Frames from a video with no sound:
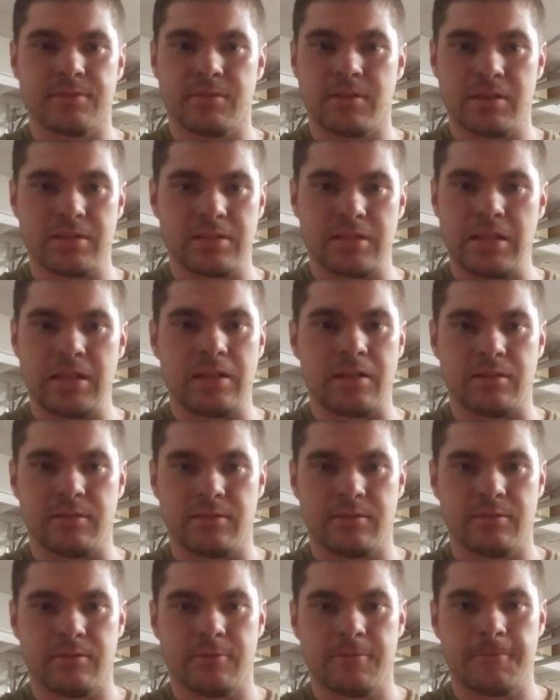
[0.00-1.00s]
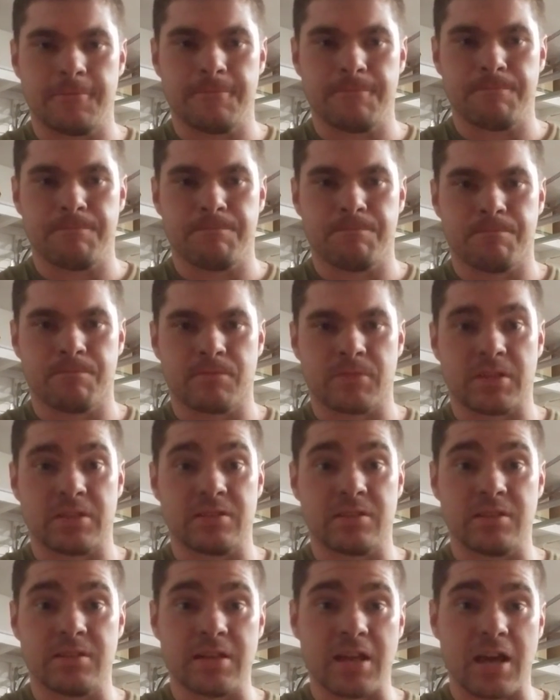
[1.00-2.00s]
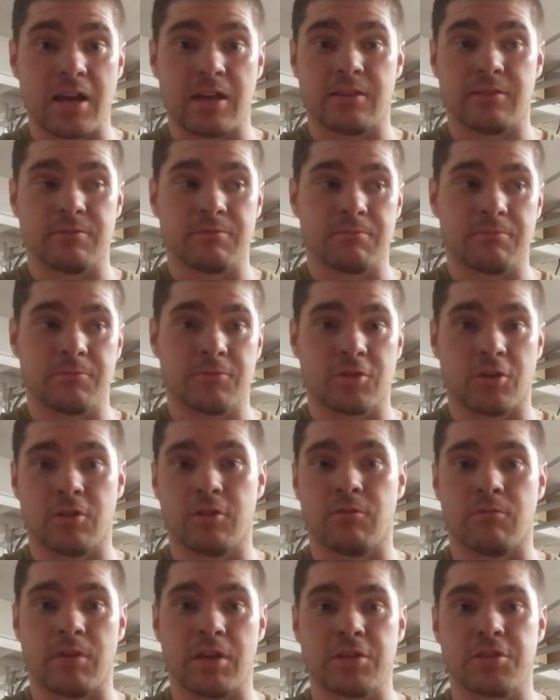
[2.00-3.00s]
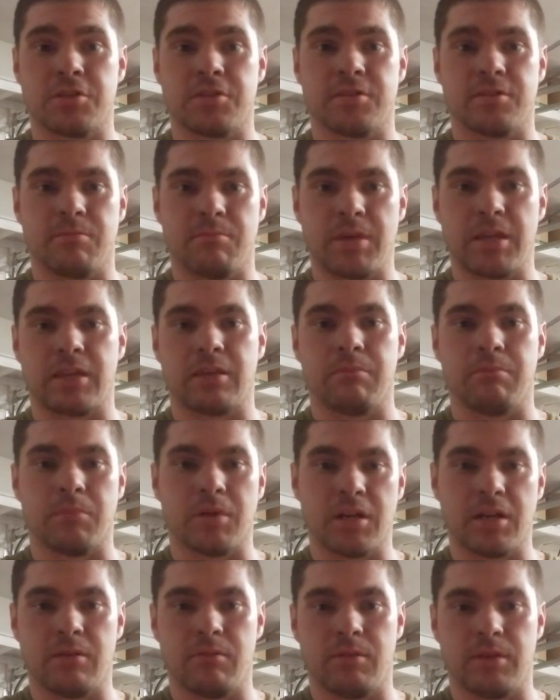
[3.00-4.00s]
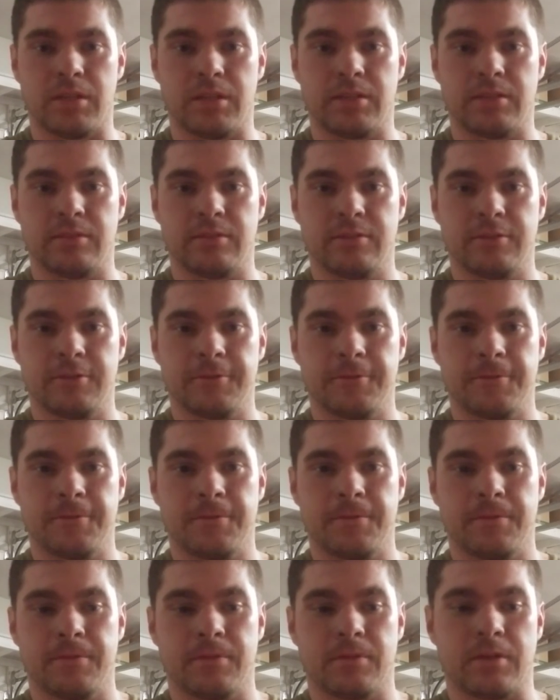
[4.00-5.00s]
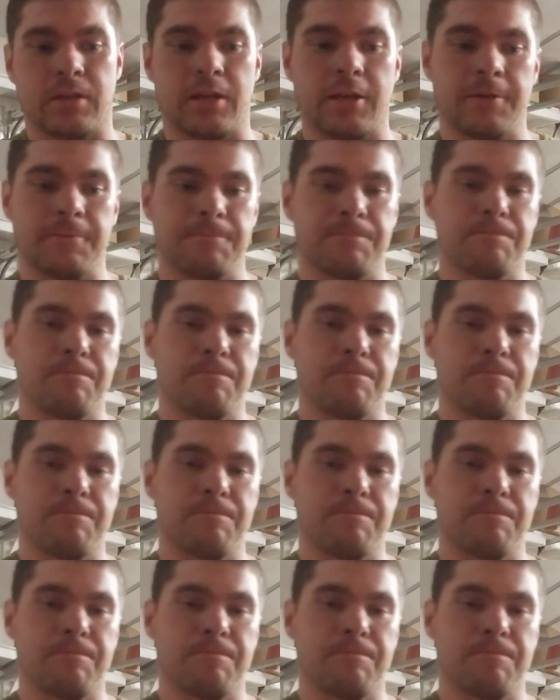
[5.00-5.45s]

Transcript: He doesn't need it because he's not turning wrenches and making money with it. Okay?